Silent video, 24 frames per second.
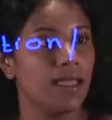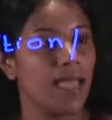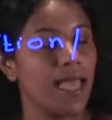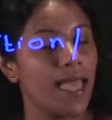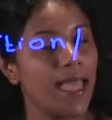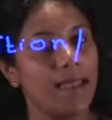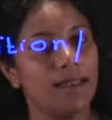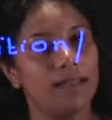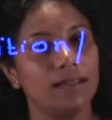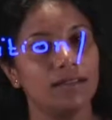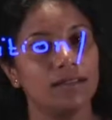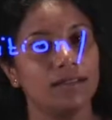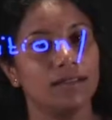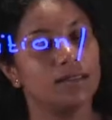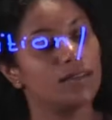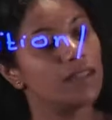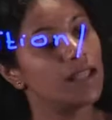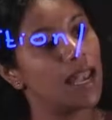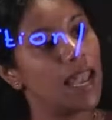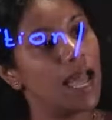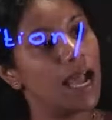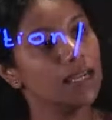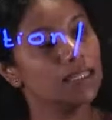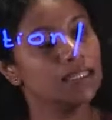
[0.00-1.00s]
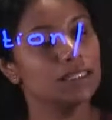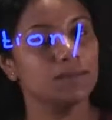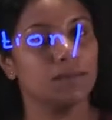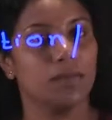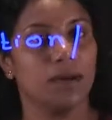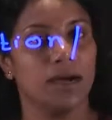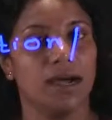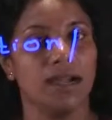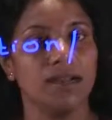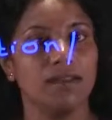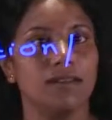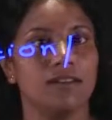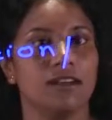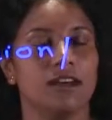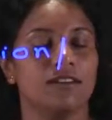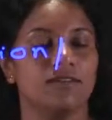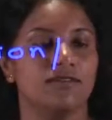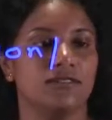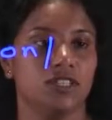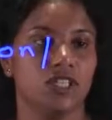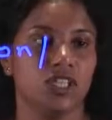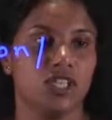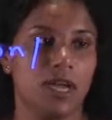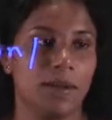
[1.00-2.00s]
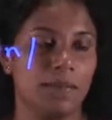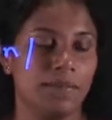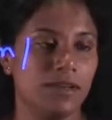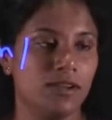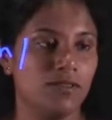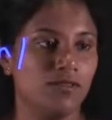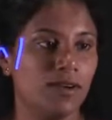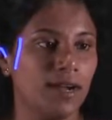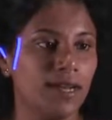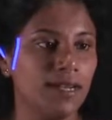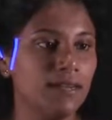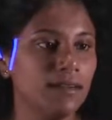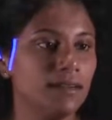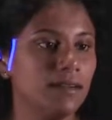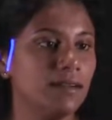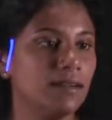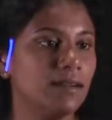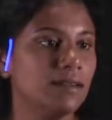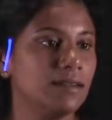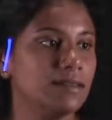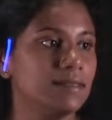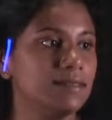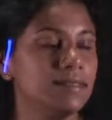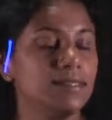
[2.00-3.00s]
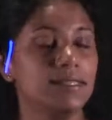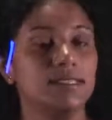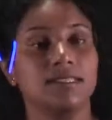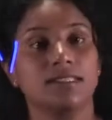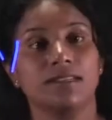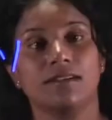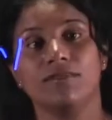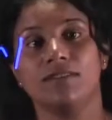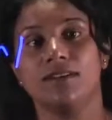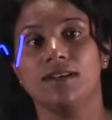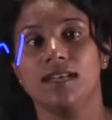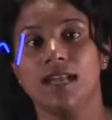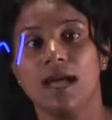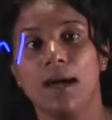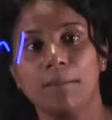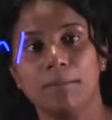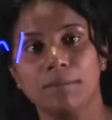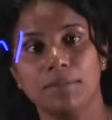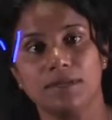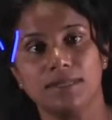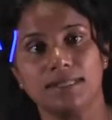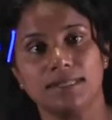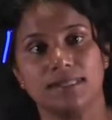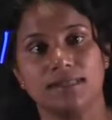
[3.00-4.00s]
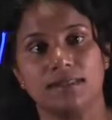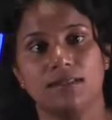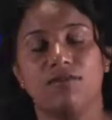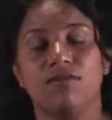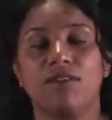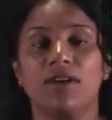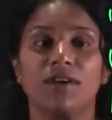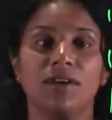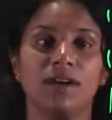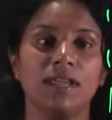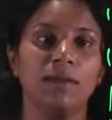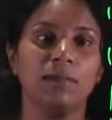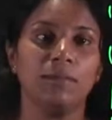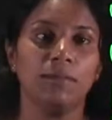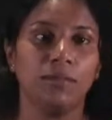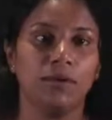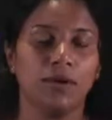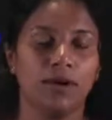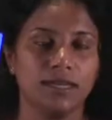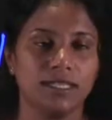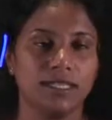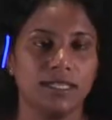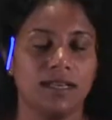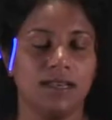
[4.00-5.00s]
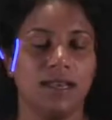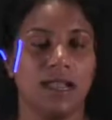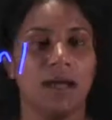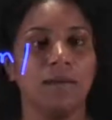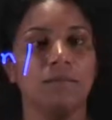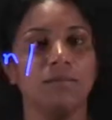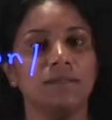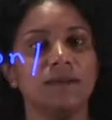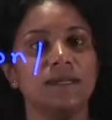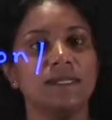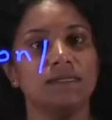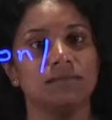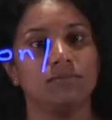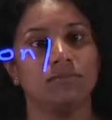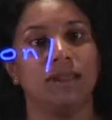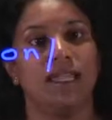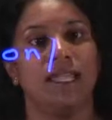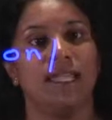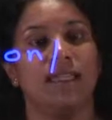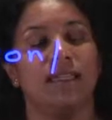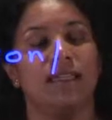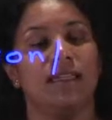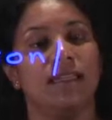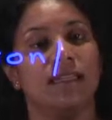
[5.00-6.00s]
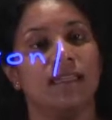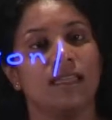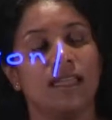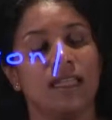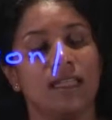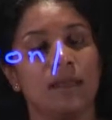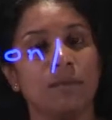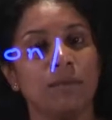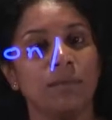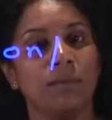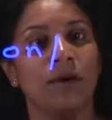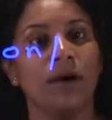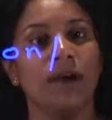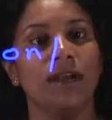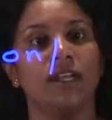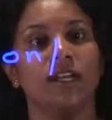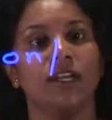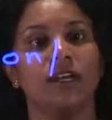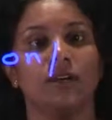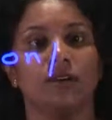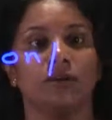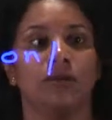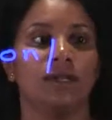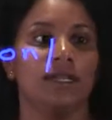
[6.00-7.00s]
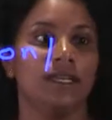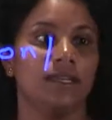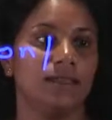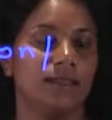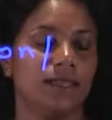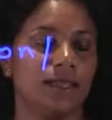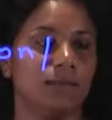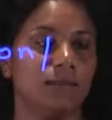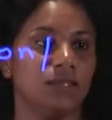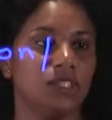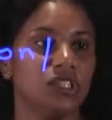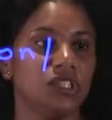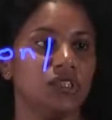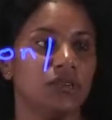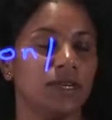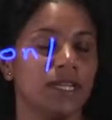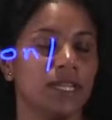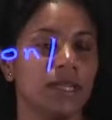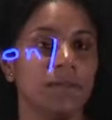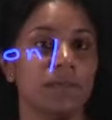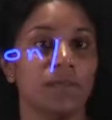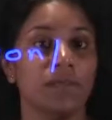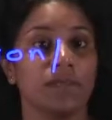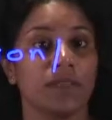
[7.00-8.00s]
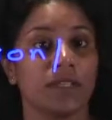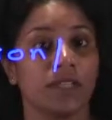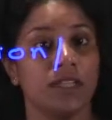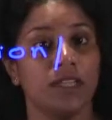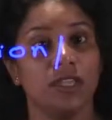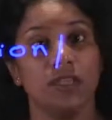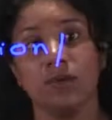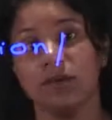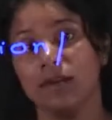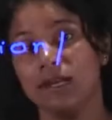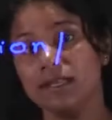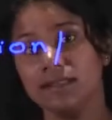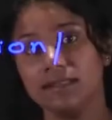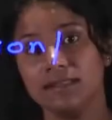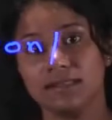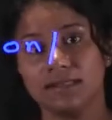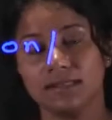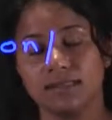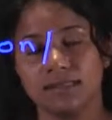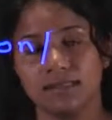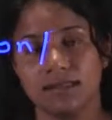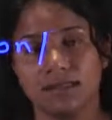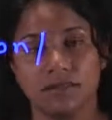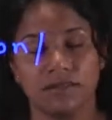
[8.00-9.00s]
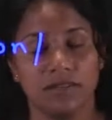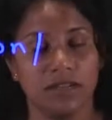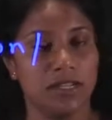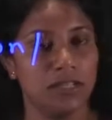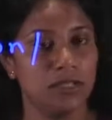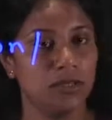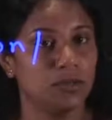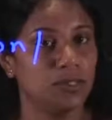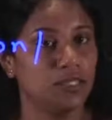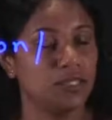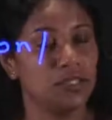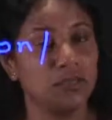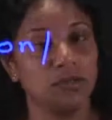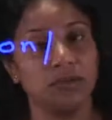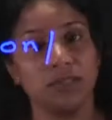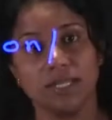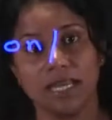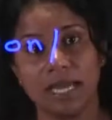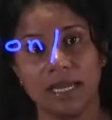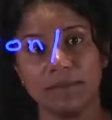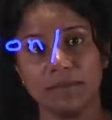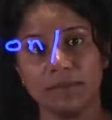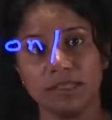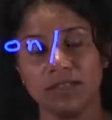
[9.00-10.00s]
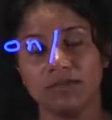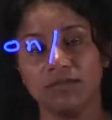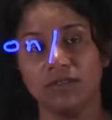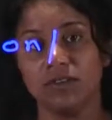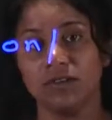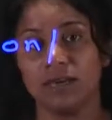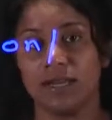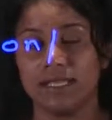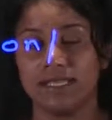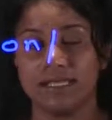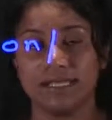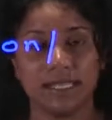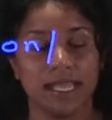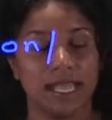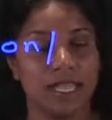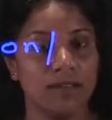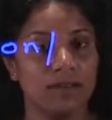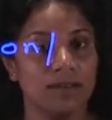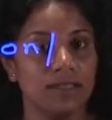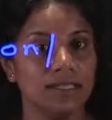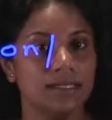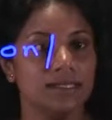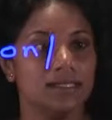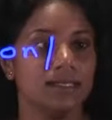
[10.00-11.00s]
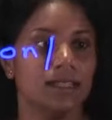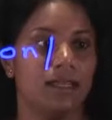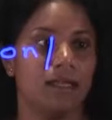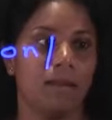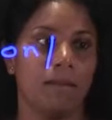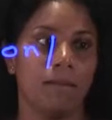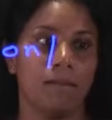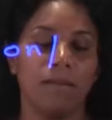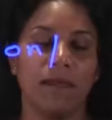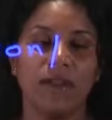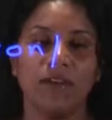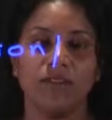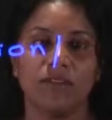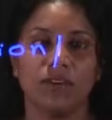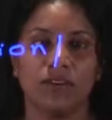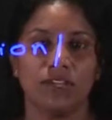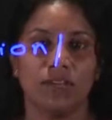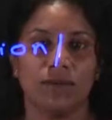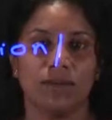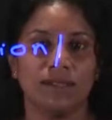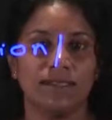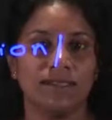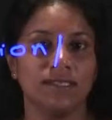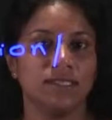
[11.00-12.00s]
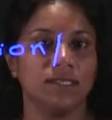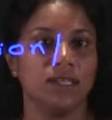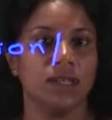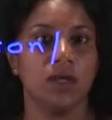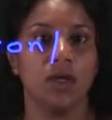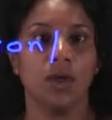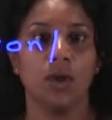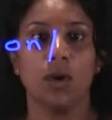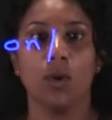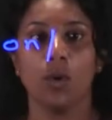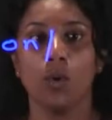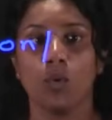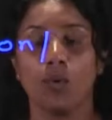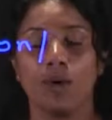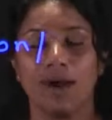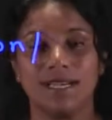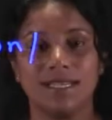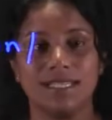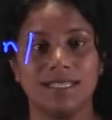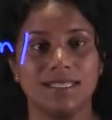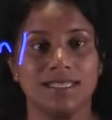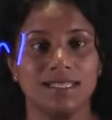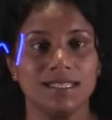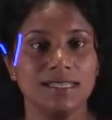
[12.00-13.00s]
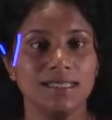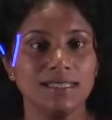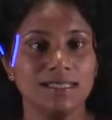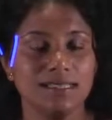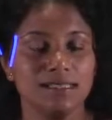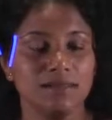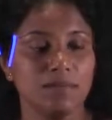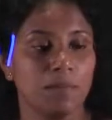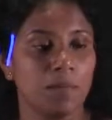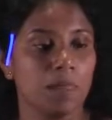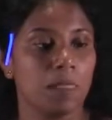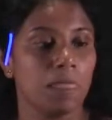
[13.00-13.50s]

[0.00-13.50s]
And the last part of the chapter 1 consists of numbers. Very important. Numbers play important role in chemistry. Units. We use two types of SI units, metric units, quantities,